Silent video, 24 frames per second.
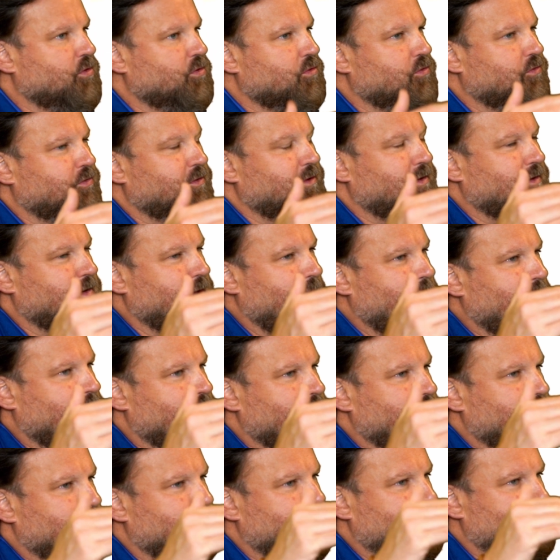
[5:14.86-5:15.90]
you see
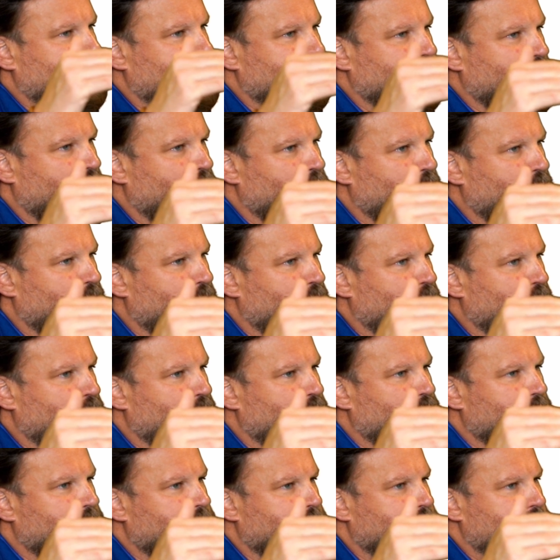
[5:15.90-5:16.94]
that
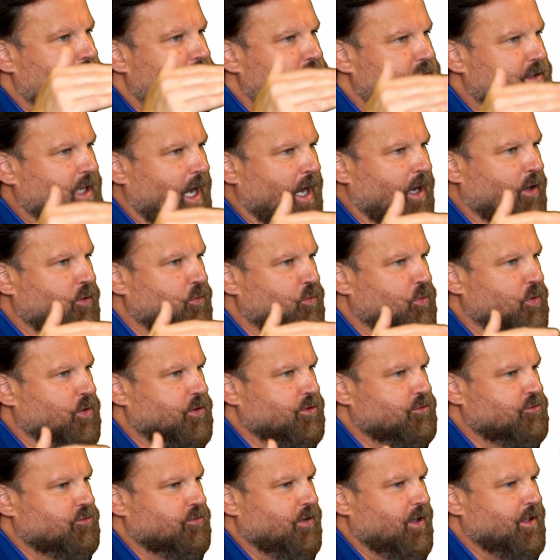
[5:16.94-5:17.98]
slow
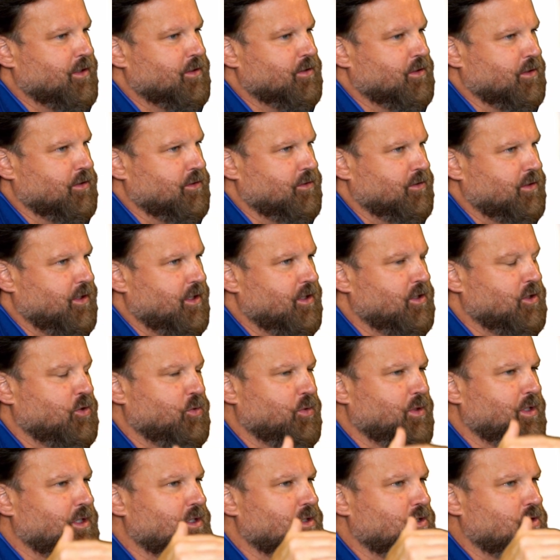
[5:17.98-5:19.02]
downward trend
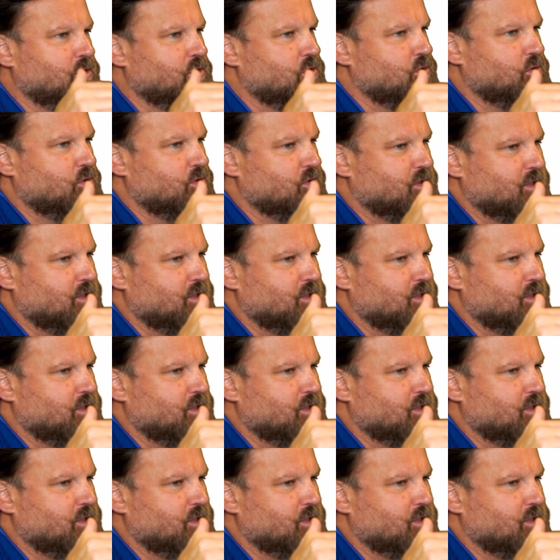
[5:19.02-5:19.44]
continuing? Do you